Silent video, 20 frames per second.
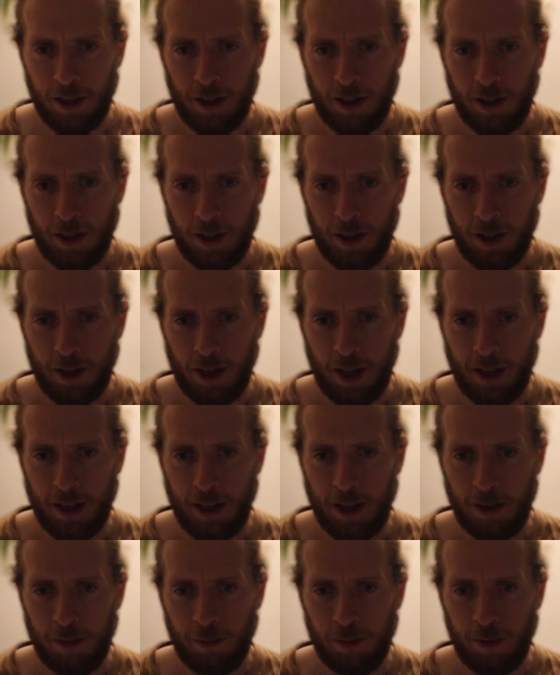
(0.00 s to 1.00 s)
and
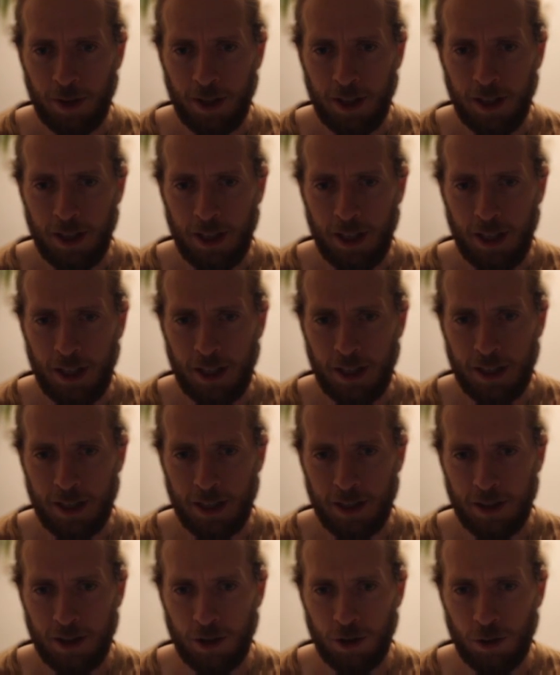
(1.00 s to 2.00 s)
then we need
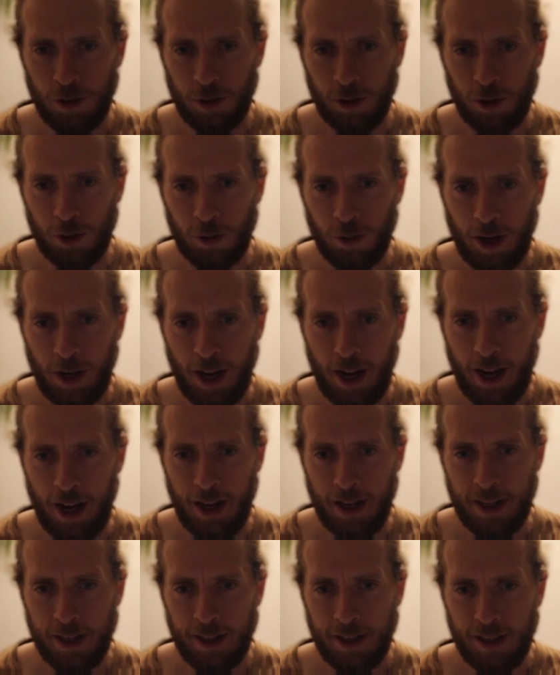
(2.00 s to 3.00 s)
to
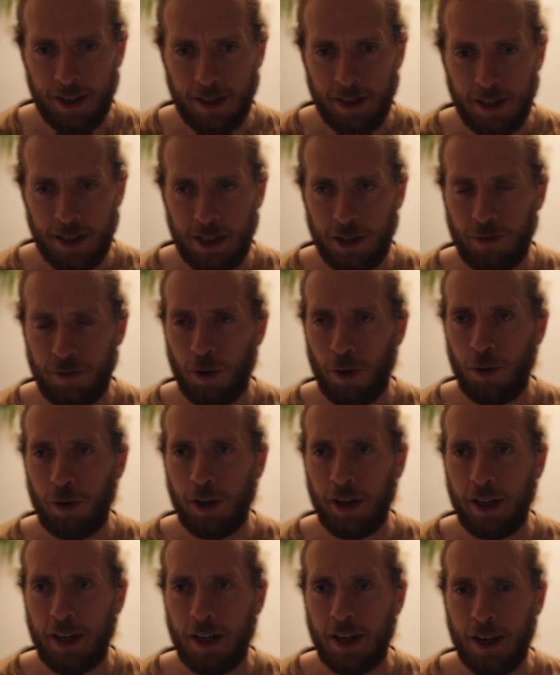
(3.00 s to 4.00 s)
create this folder
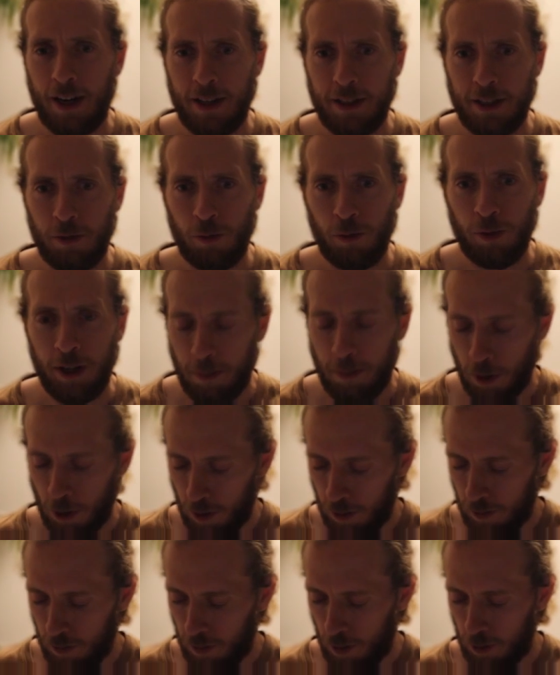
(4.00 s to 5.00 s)
here as a
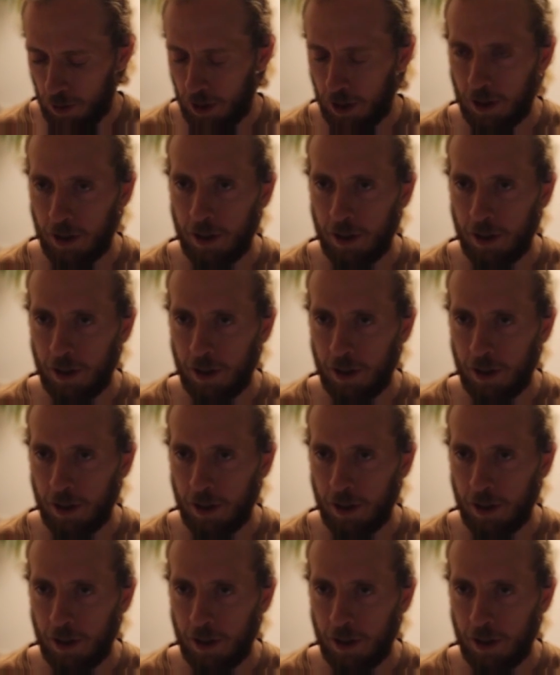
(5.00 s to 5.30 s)
repo folder.